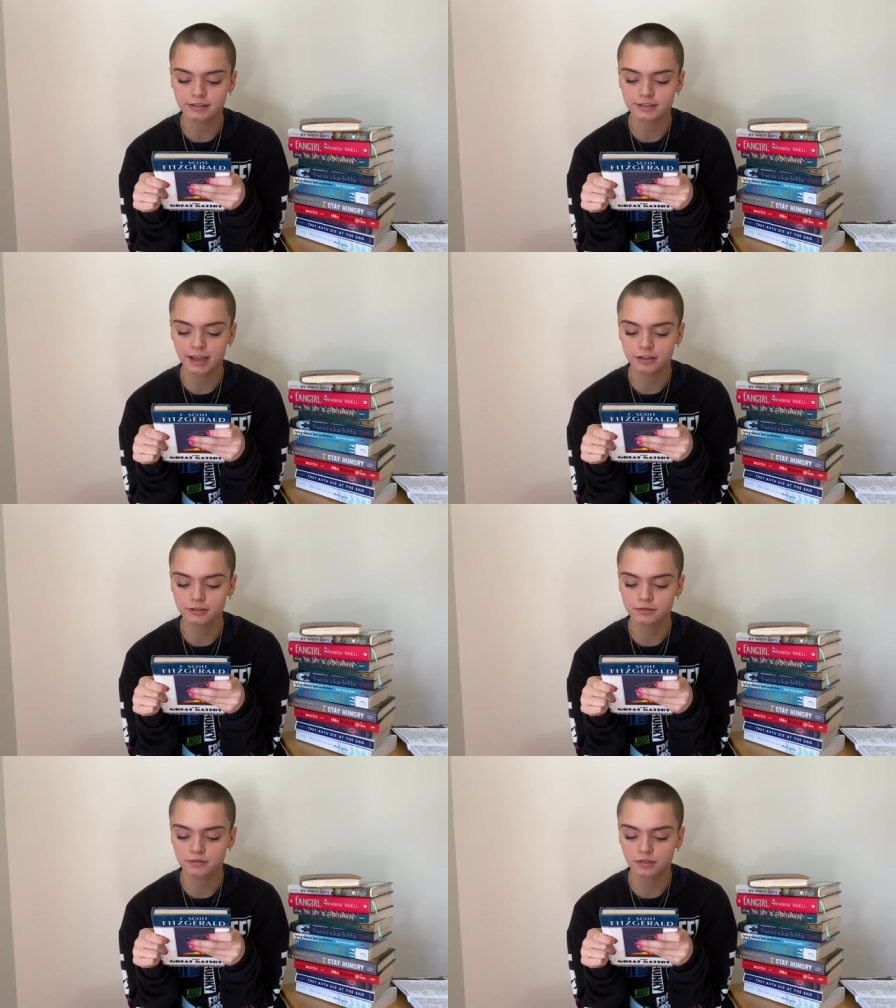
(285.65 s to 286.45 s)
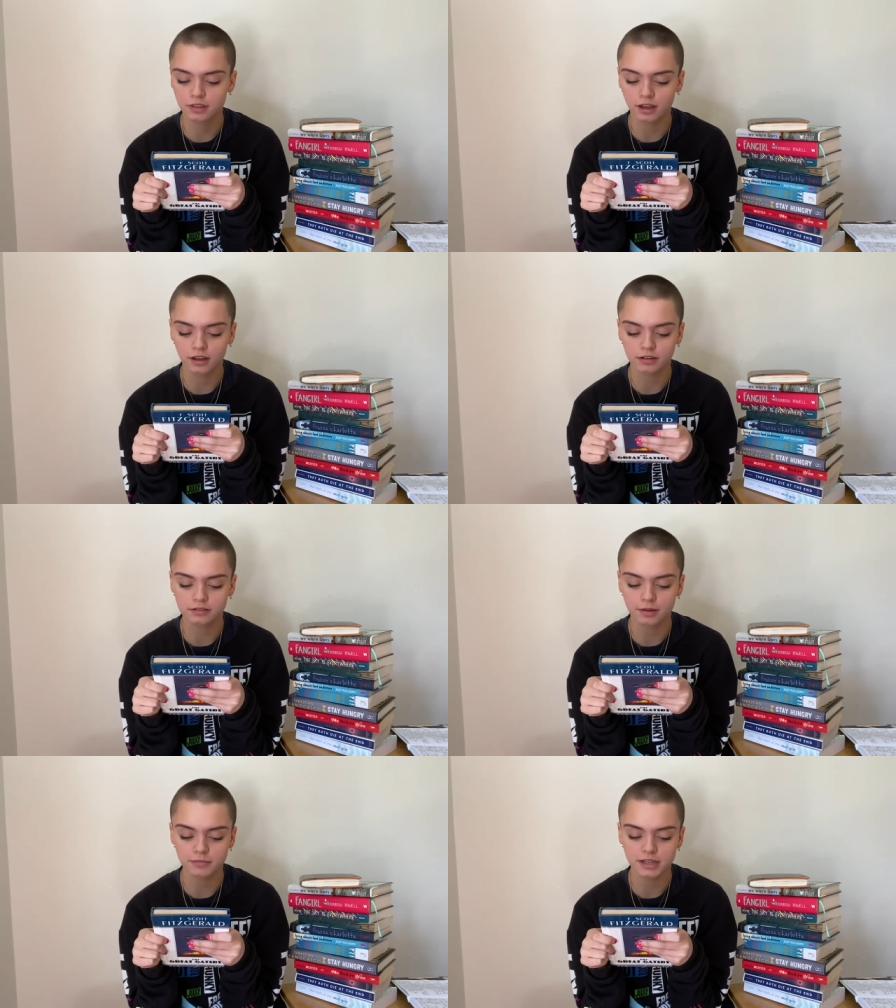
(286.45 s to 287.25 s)
sex the
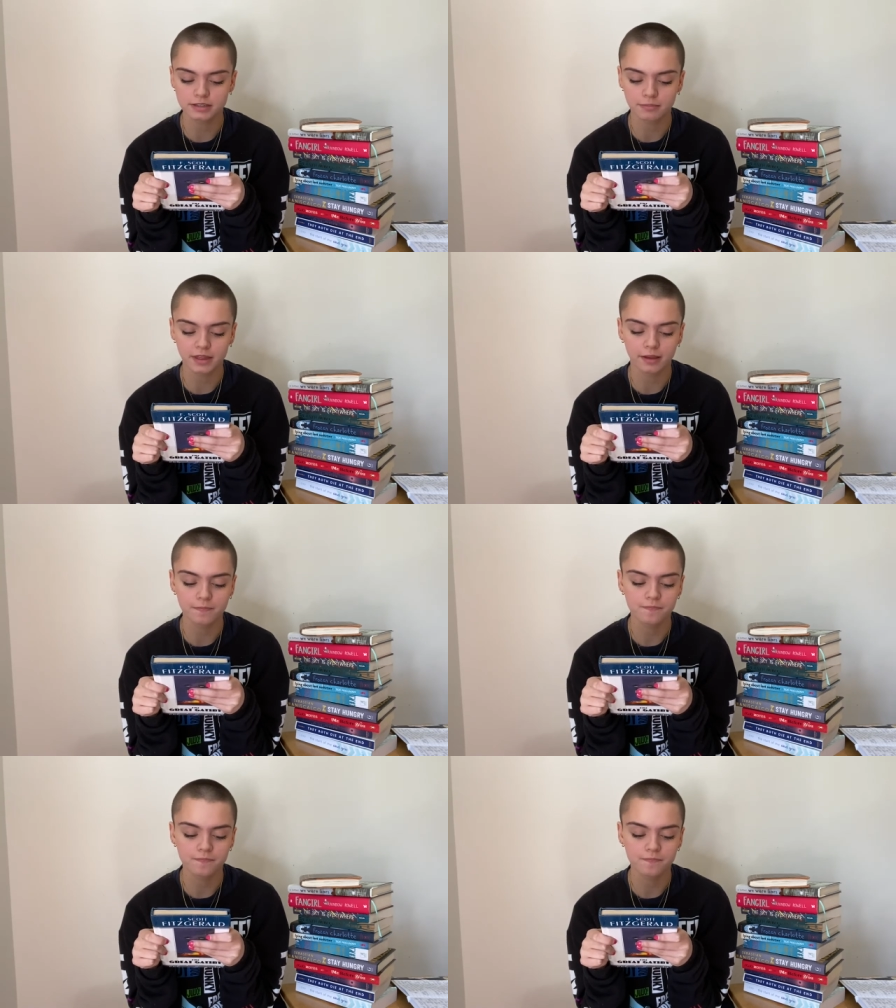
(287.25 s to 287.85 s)
something, something